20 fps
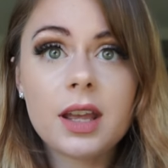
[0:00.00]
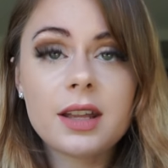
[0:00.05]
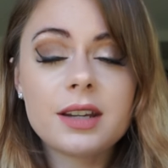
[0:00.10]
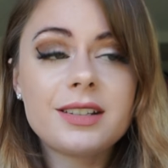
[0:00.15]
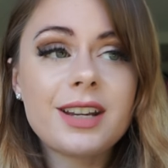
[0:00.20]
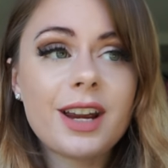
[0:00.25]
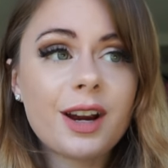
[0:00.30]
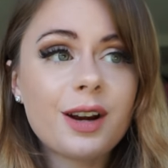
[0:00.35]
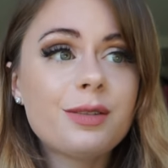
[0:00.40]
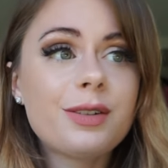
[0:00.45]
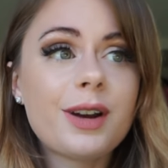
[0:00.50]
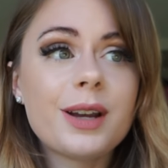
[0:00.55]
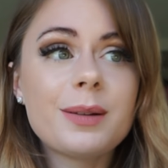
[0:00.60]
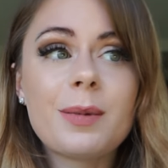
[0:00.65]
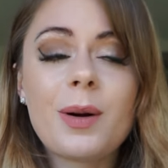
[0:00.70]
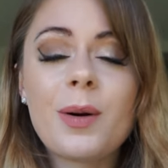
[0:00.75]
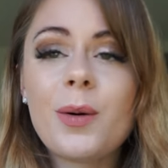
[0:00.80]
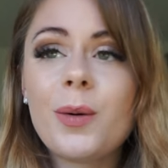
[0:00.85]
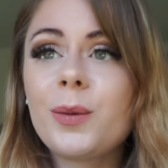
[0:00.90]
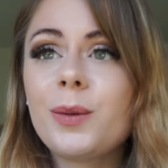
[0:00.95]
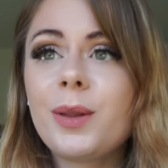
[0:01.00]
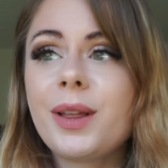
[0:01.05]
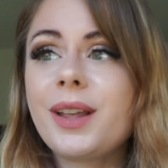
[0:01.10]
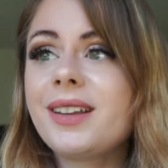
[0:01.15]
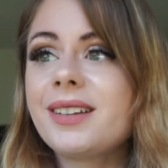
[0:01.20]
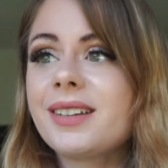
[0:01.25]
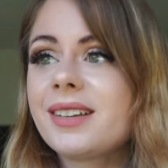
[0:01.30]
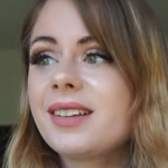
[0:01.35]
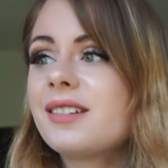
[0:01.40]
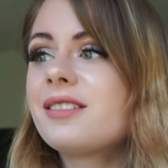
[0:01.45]
It terrified my whole
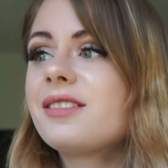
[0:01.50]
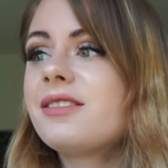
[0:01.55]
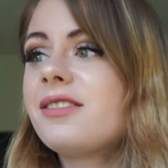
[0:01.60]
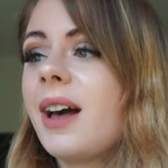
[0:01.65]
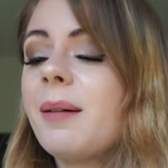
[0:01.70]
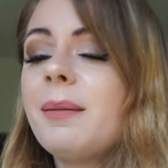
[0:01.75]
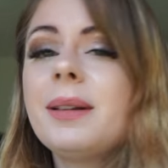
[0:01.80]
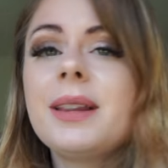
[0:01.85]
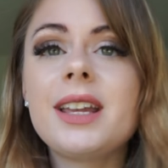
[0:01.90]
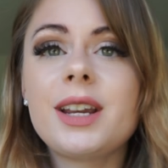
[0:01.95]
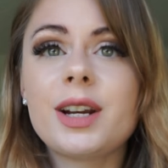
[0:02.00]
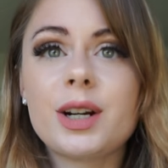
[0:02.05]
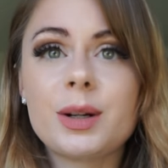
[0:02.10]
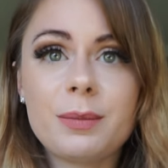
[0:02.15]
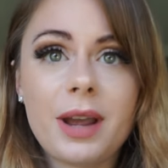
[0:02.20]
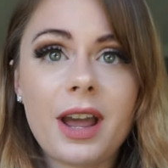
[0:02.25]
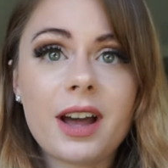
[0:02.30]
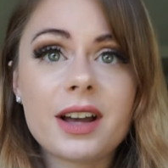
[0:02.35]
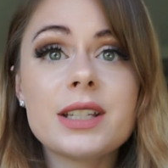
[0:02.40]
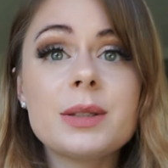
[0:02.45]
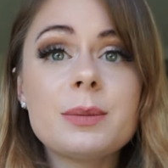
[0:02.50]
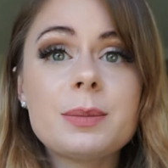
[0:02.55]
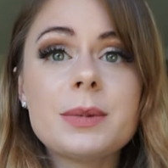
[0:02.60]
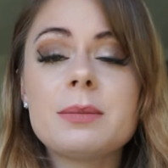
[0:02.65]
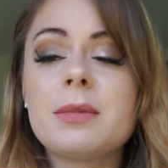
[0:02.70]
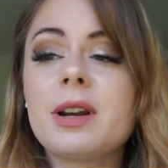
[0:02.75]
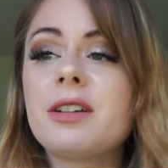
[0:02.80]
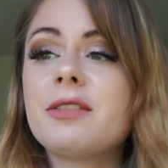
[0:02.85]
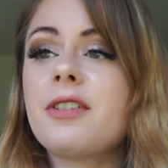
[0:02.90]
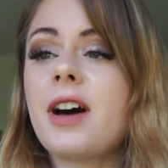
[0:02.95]
like family here. My
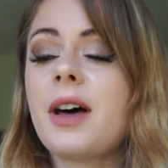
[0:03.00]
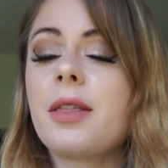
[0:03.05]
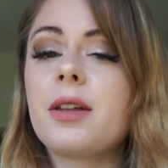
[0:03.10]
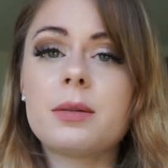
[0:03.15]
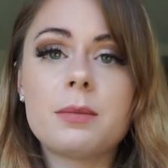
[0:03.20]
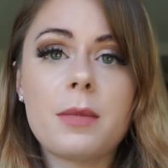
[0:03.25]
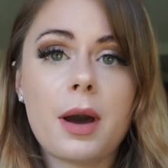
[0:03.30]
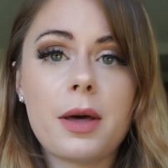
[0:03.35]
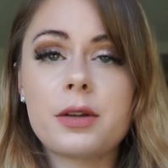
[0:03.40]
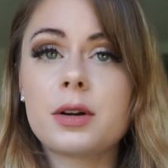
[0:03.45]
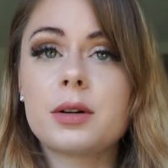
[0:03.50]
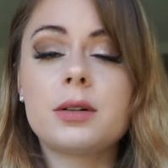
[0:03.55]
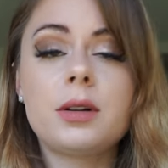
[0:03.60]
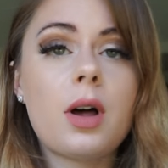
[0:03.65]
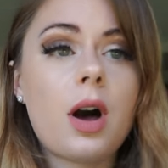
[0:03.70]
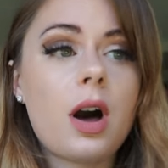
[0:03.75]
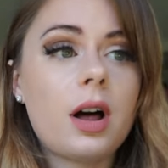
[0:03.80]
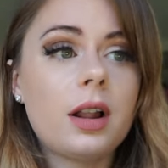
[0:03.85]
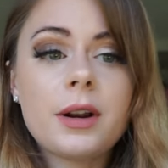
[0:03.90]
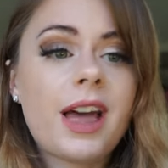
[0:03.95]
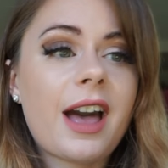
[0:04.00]
husband, my father, mother-in-law.